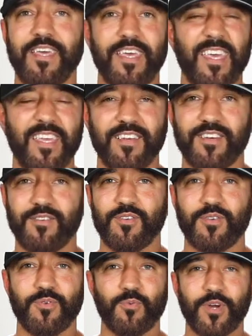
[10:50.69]
eat
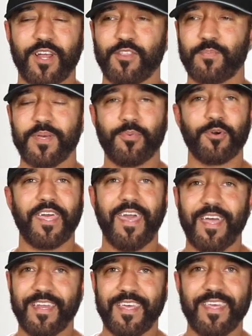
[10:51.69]
what other people
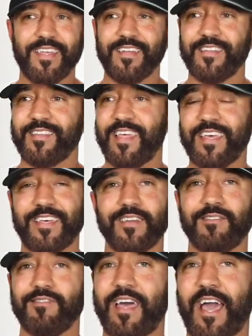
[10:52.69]
can't eat. They
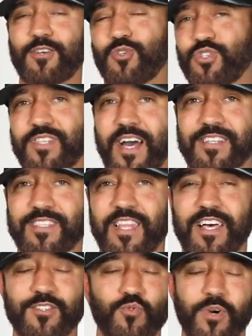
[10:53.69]
could exercise
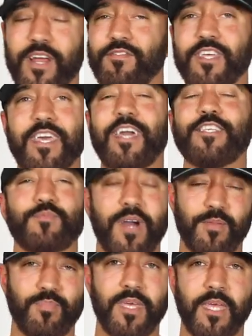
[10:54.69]
less, whatever the case
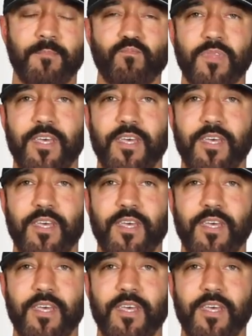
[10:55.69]
might be.